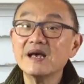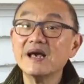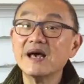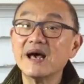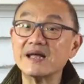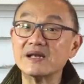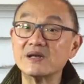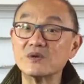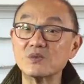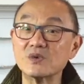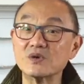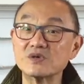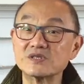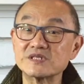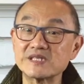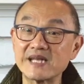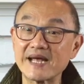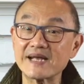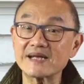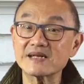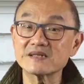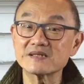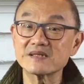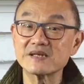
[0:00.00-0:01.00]
and it will
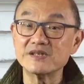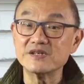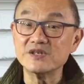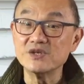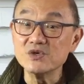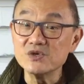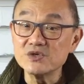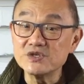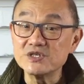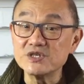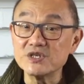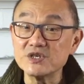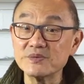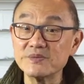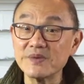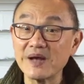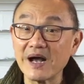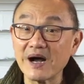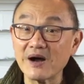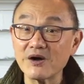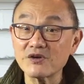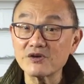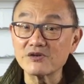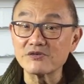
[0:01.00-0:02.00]
tackle the YouTube
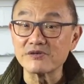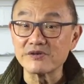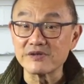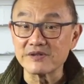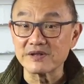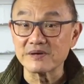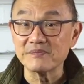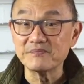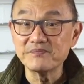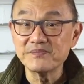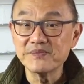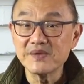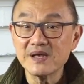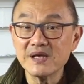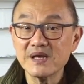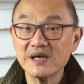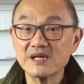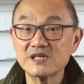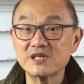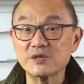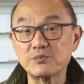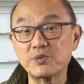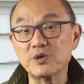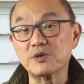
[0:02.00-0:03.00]
algorithm
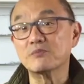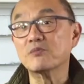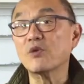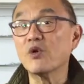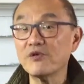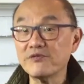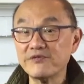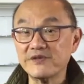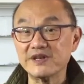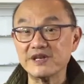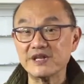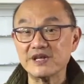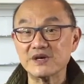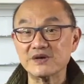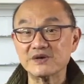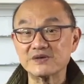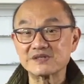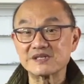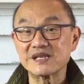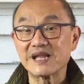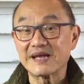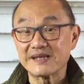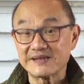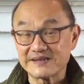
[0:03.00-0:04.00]
to put more
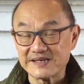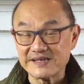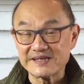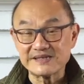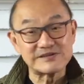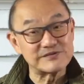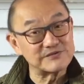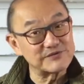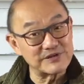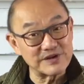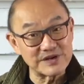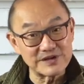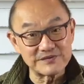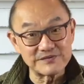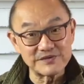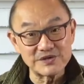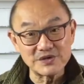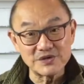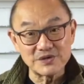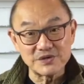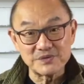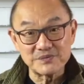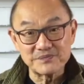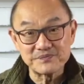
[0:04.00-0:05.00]
videos like these in front of
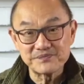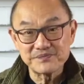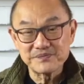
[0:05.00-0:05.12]
you.